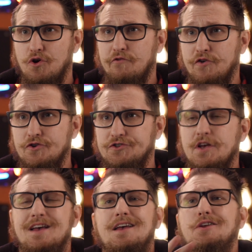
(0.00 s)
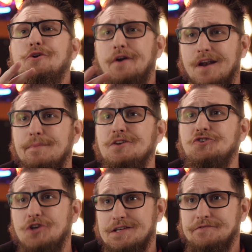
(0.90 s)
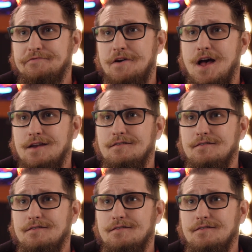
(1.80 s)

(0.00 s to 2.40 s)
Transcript: overs, you're gonna be just fine.